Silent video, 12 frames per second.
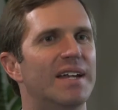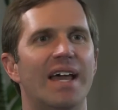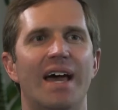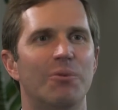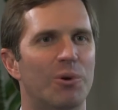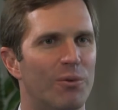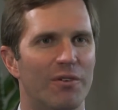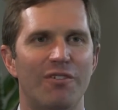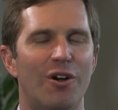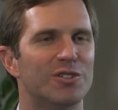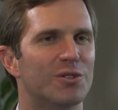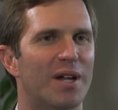his
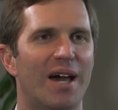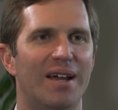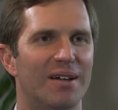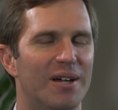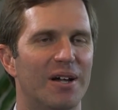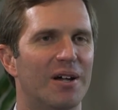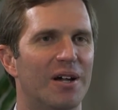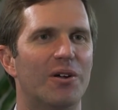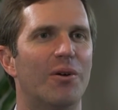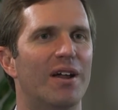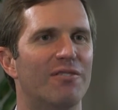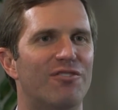priorities are, if he's got to
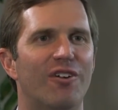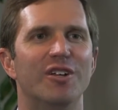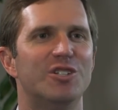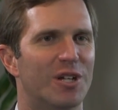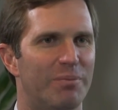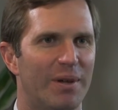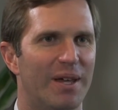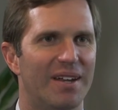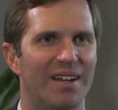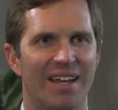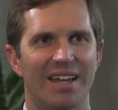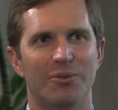make those tough choices,
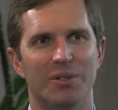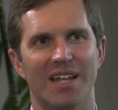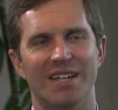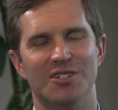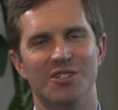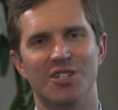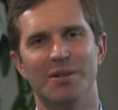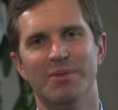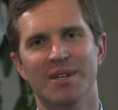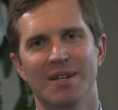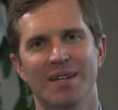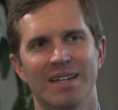when he has to make those
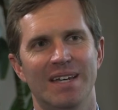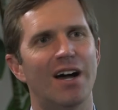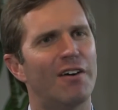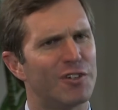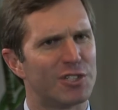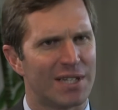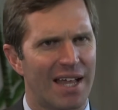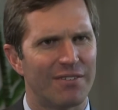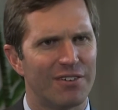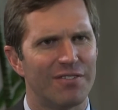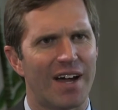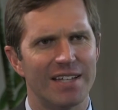tough choices. So stay
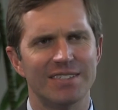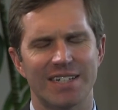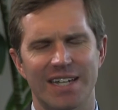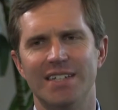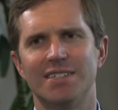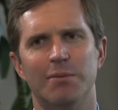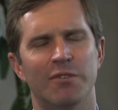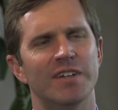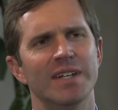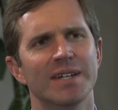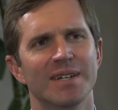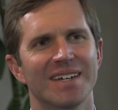with us on Hey
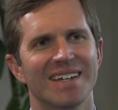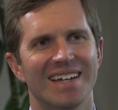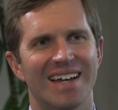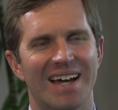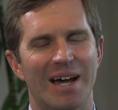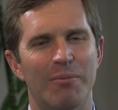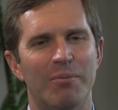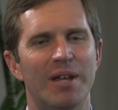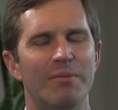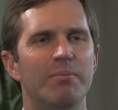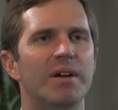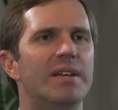Kentucky, special
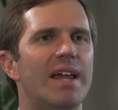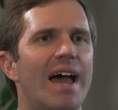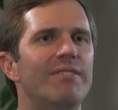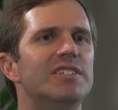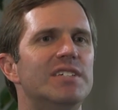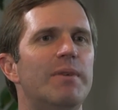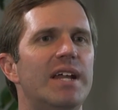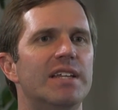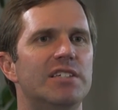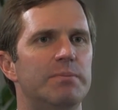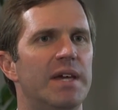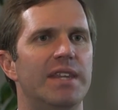edition of our
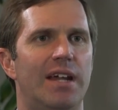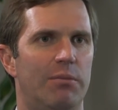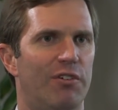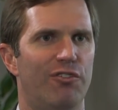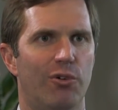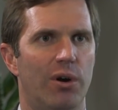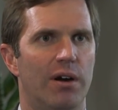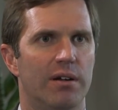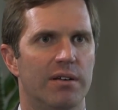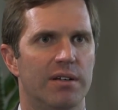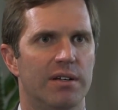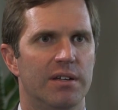legislative preview.
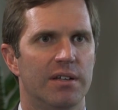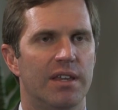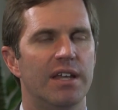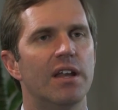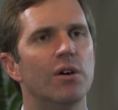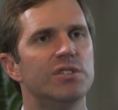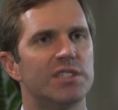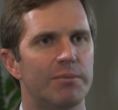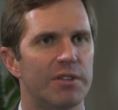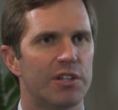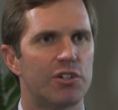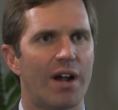Stay with us. More right
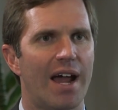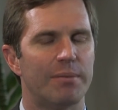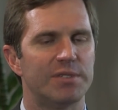after the break.